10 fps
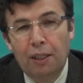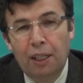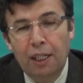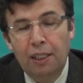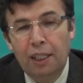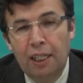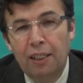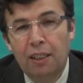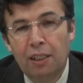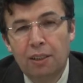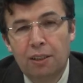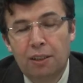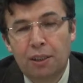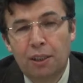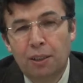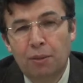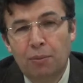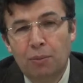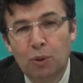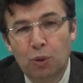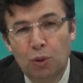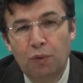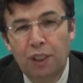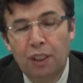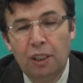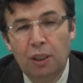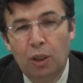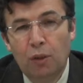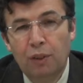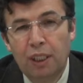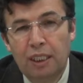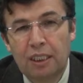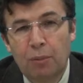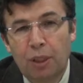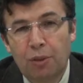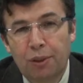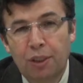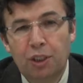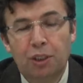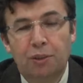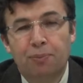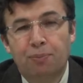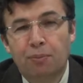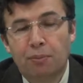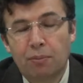Like any other Sufi of the Islamic tradition,